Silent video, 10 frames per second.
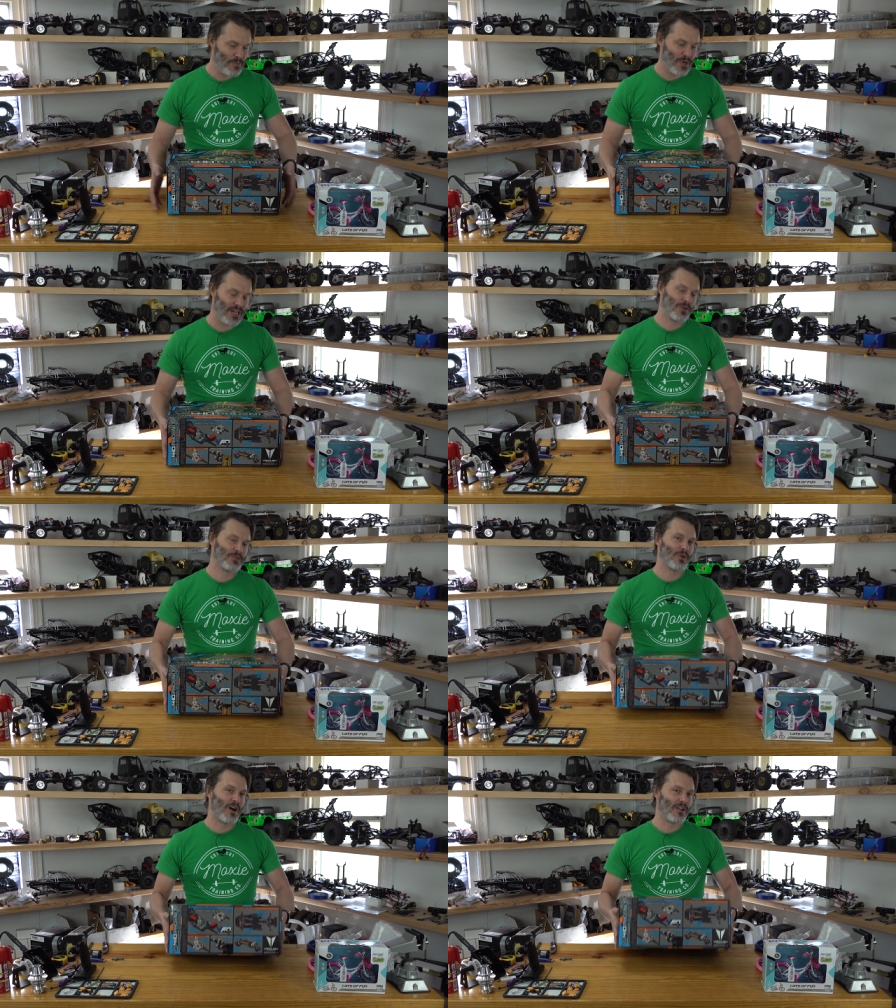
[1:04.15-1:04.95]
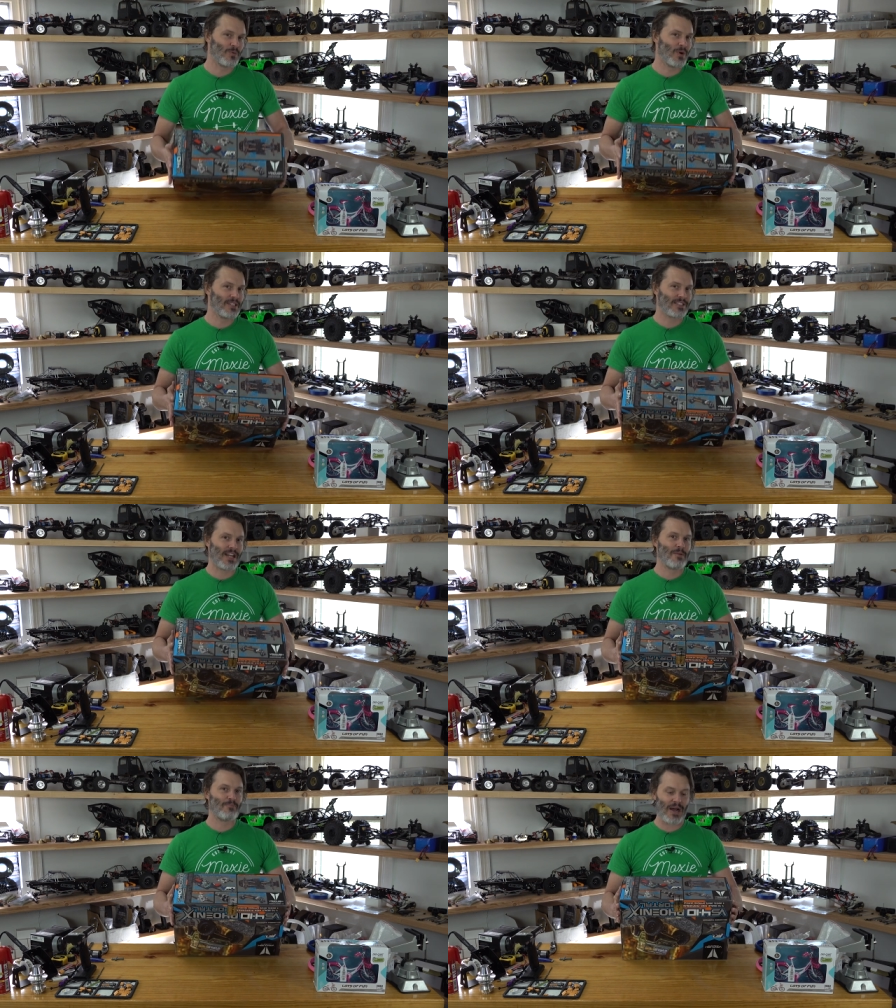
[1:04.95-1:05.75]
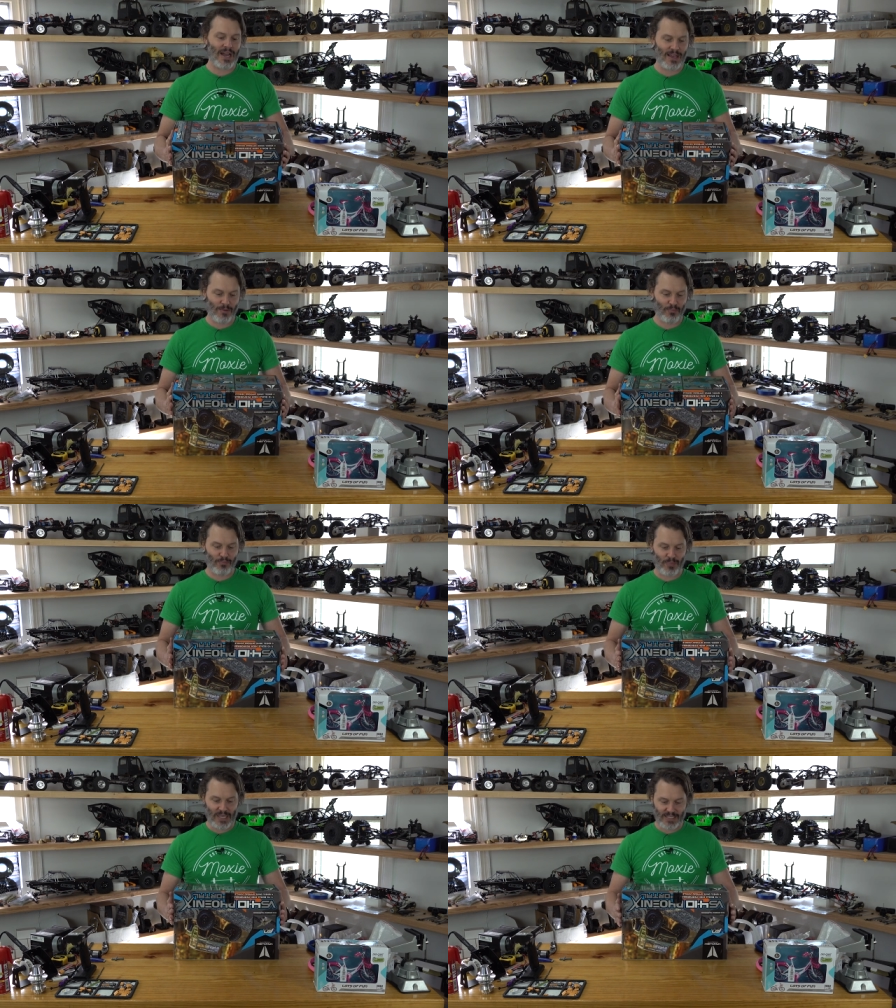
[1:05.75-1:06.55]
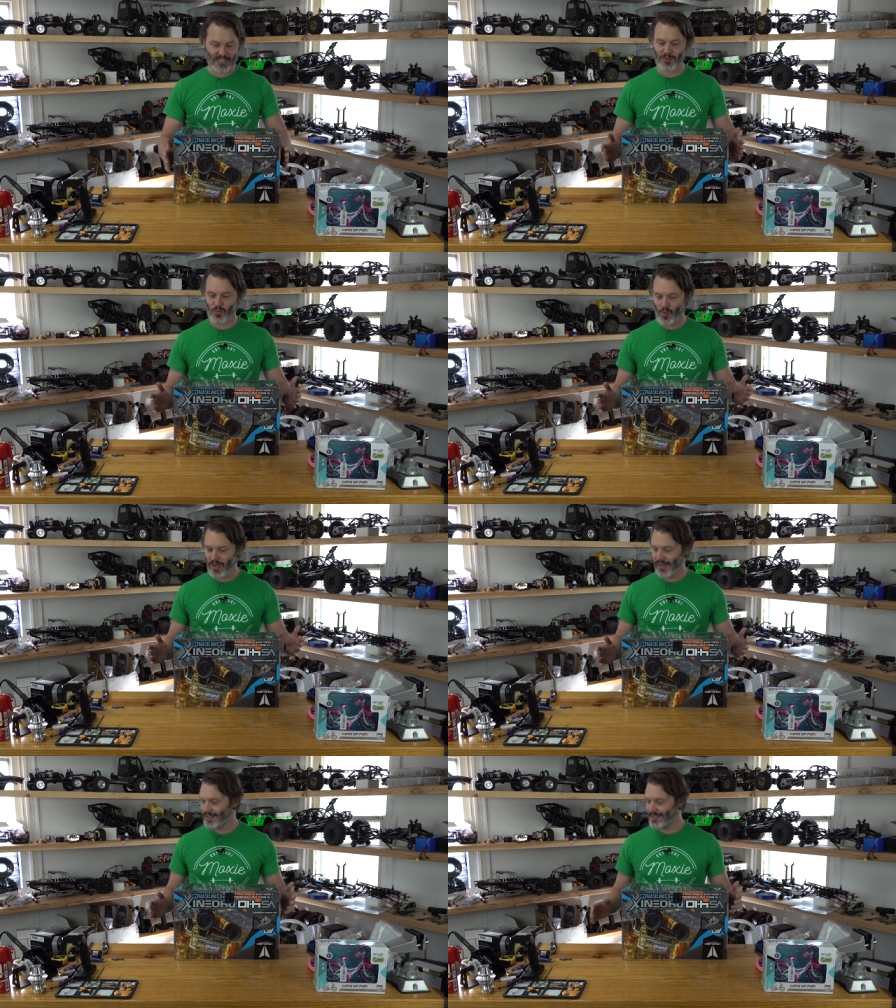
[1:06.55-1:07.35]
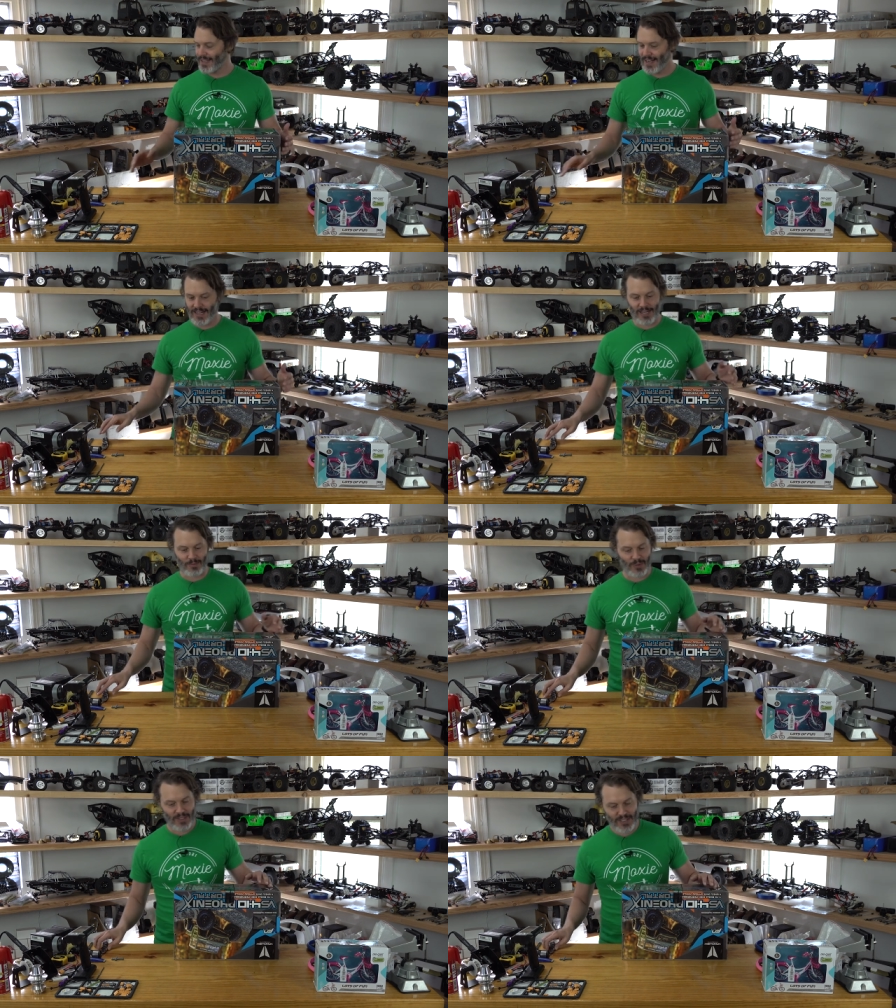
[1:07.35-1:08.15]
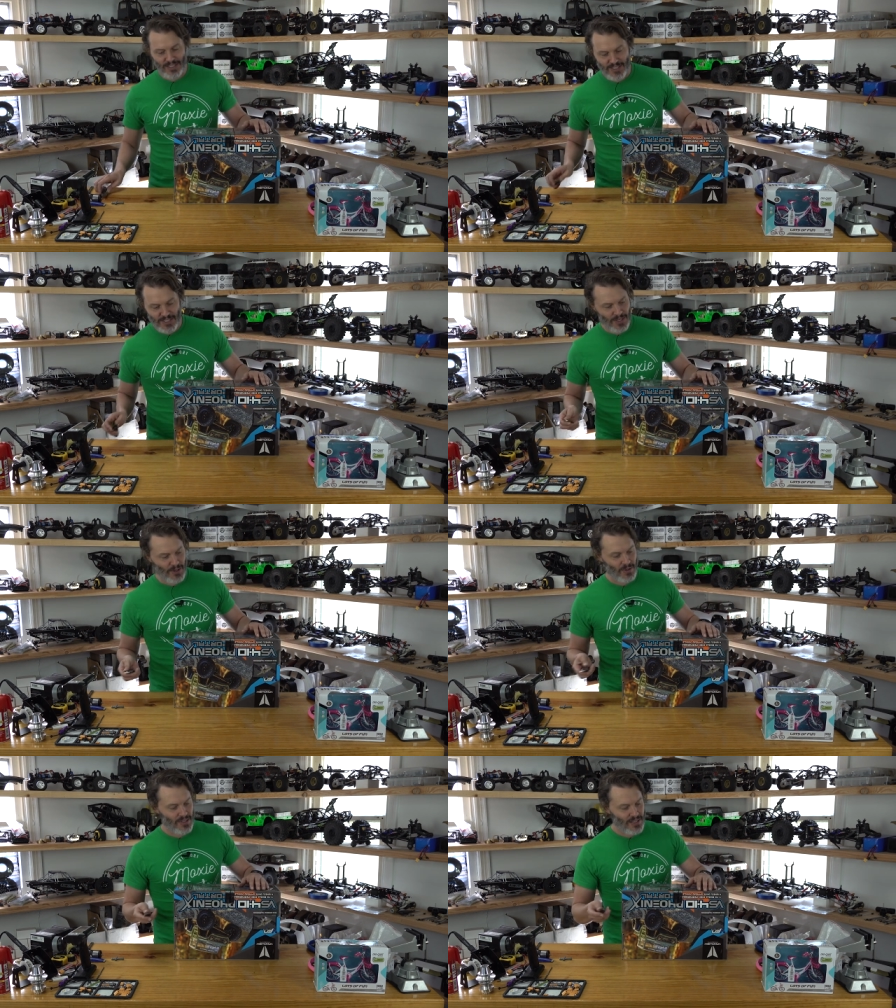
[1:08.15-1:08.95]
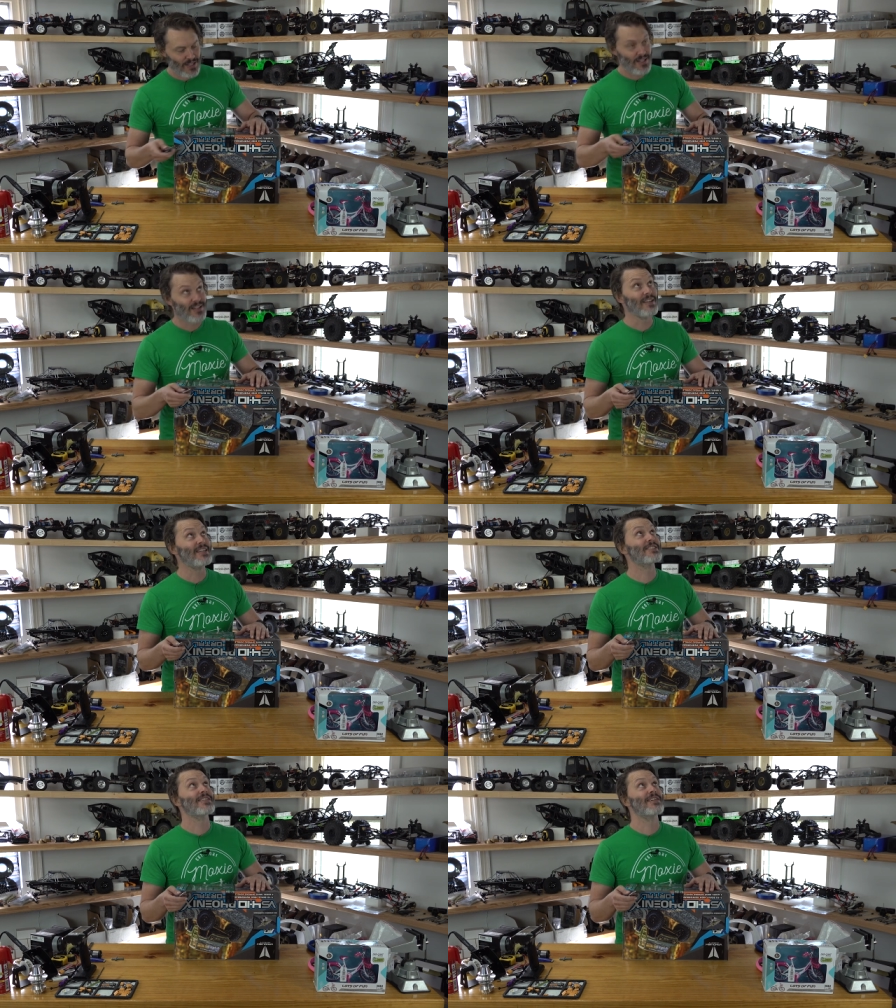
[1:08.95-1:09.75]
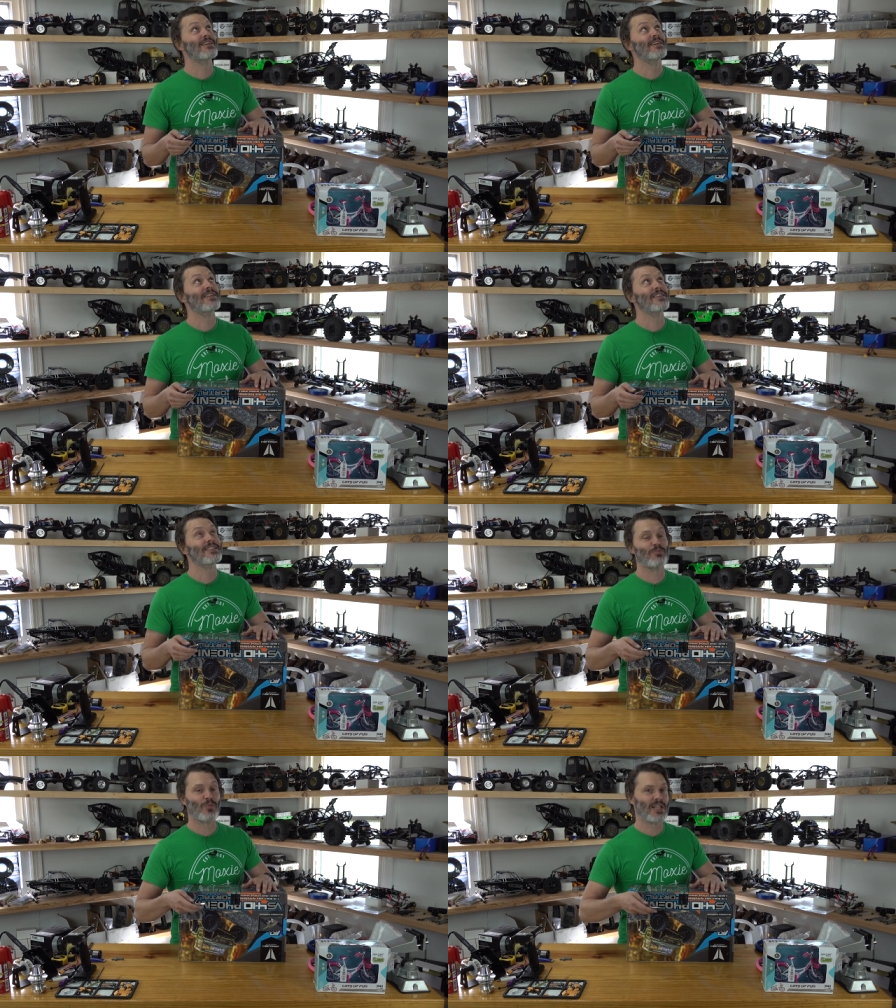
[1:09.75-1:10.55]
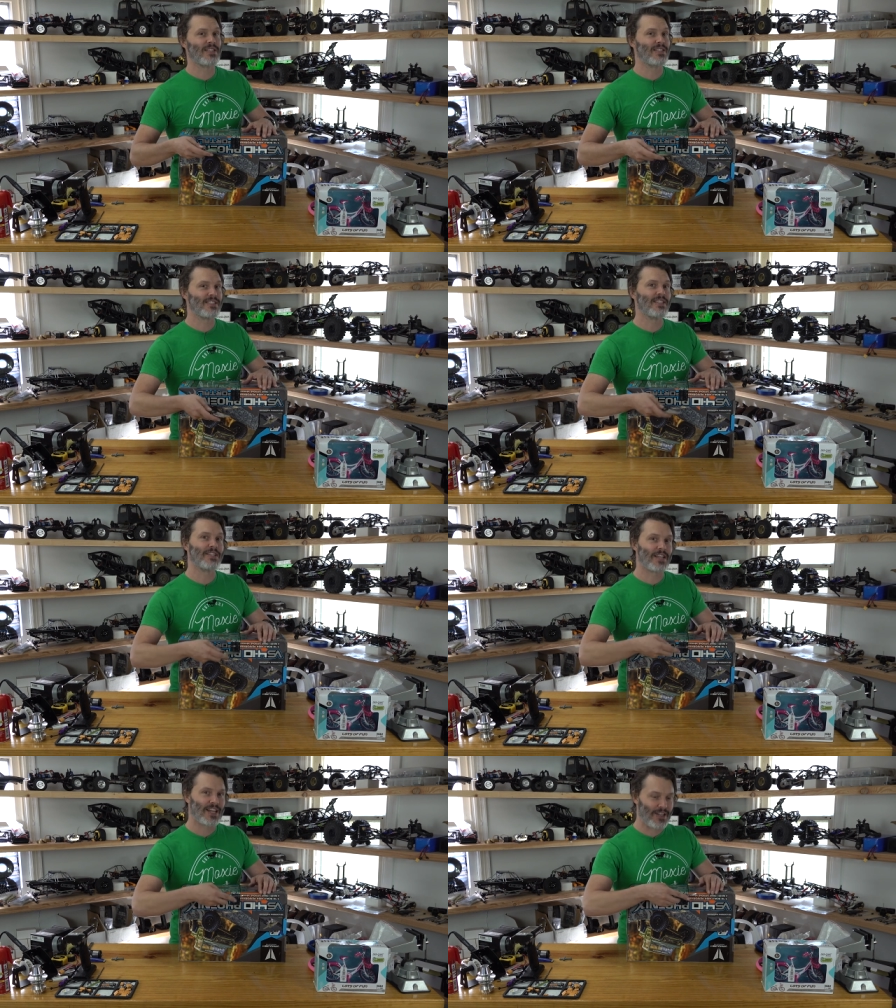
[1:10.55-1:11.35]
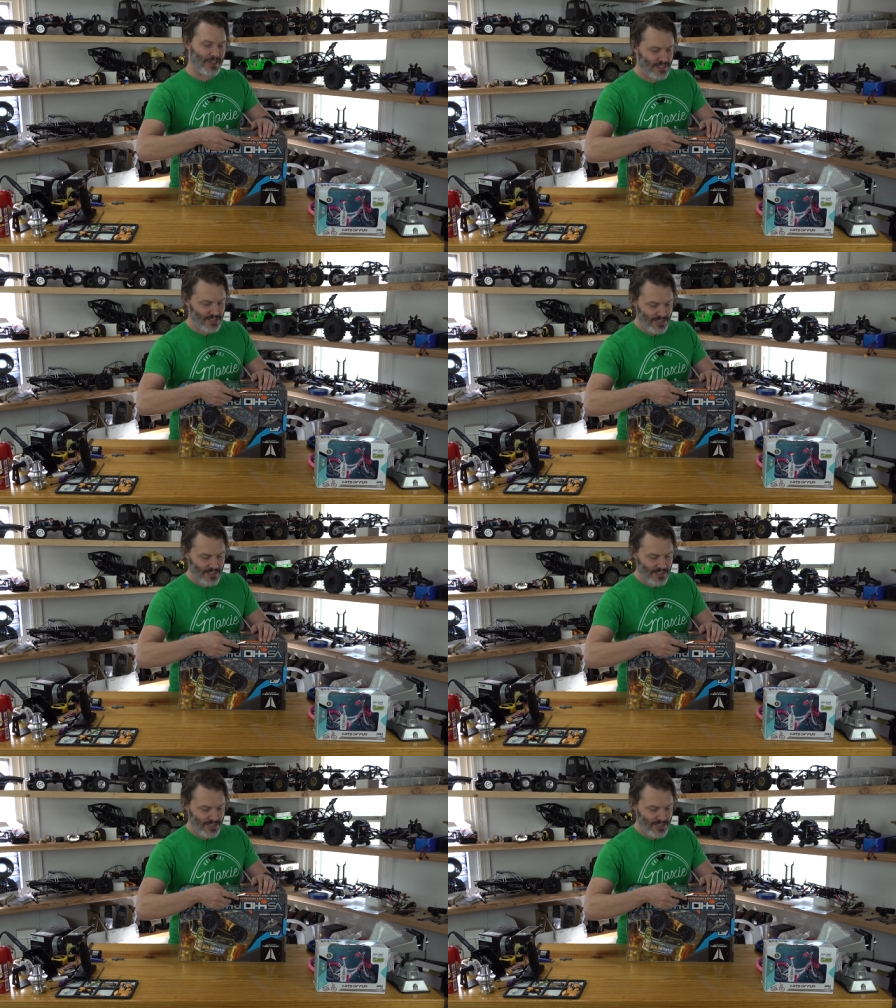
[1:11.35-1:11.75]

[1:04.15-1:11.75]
but I don't do it all at once. I buy the pieces one at a time. So let's, let's break this seal together.